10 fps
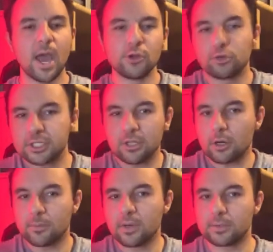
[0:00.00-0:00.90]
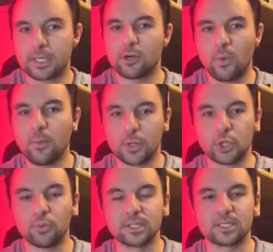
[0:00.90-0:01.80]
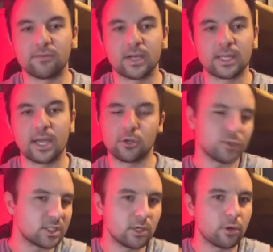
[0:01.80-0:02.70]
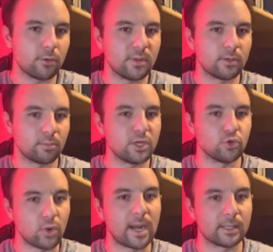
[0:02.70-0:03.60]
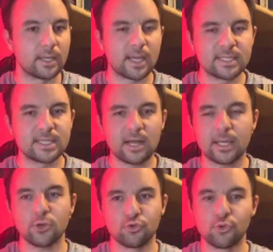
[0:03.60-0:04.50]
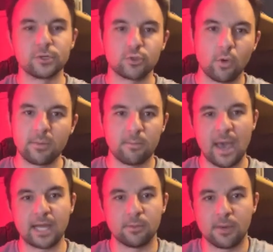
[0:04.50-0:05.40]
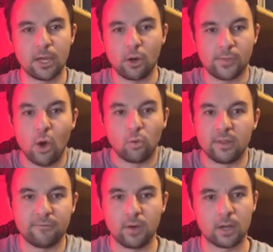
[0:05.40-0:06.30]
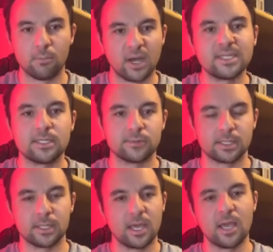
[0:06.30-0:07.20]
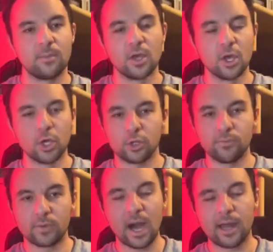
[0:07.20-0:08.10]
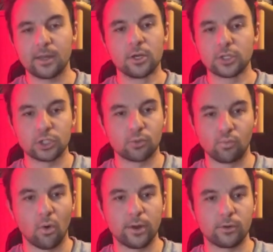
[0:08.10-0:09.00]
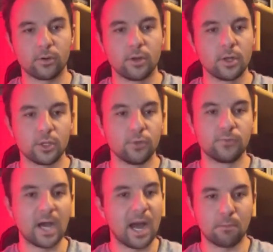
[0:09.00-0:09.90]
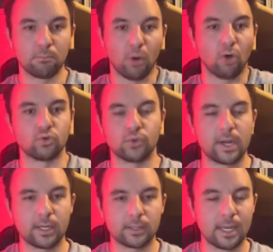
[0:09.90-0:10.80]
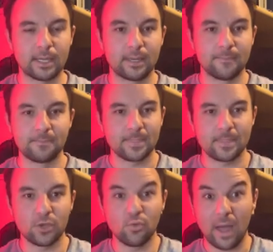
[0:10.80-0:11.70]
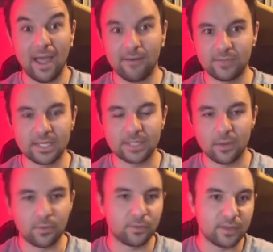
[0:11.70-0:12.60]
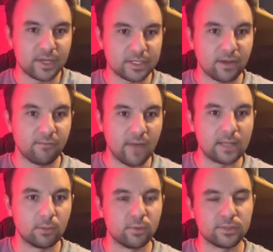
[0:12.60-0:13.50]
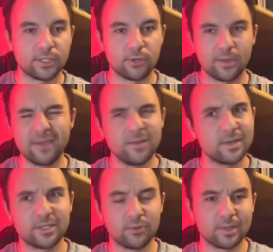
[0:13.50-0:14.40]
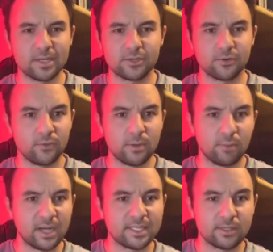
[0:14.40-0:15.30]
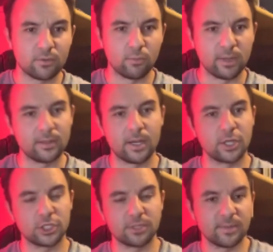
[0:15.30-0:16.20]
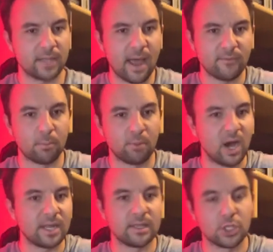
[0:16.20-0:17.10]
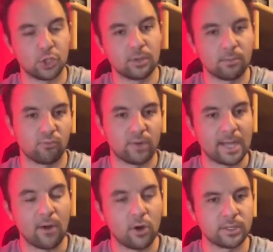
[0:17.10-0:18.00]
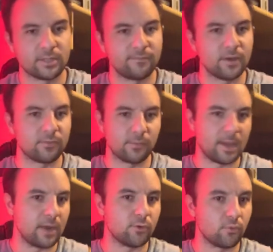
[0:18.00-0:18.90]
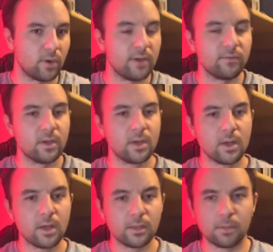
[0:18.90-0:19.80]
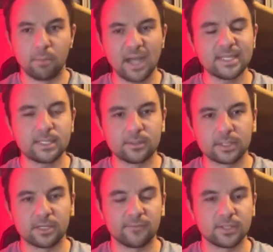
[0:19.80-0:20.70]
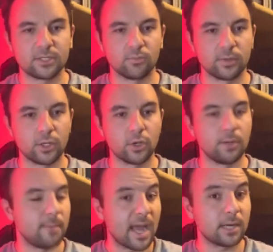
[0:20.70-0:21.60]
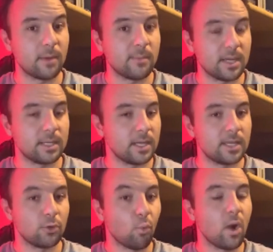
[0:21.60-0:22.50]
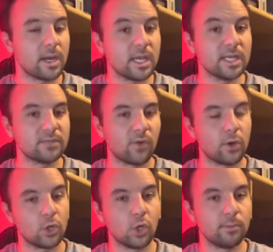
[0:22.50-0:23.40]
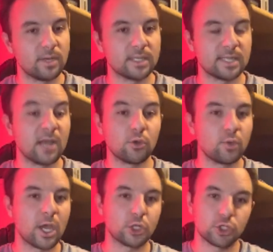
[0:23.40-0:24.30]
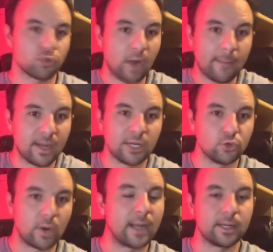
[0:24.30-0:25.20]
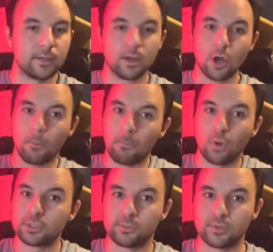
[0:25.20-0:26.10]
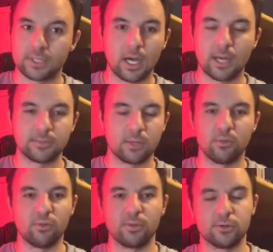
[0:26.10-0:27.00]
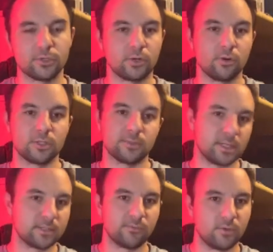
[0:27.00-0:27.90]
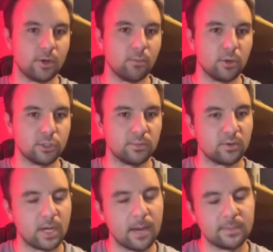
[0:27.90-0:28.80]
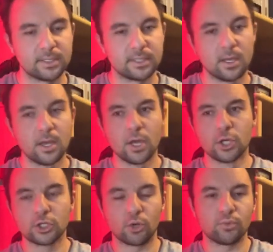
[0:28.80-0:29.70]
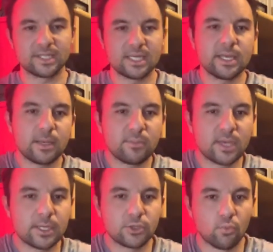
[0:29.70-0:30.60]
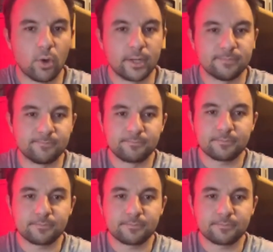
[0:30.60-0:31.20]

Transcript: And you're still going to be able to get away with doing stuff like that. You're still going to be able to play Dragon Link. It's not like Druiswurm and Magnamhut are the only fucking Bystials in the game. You've got Saronir, you've got Baldrake, like you have these other things available to you, even to a lesser degree Bystial Lubellion, just to be able to have a body that you can bring out onto the field from hand or grave. The Bystial stuff is still really good. Magnamhut being hit to one is very good because now you can't just grab any dragon multiple times on both players' turns because of, you know, multiple copies. So seeing it be hit to one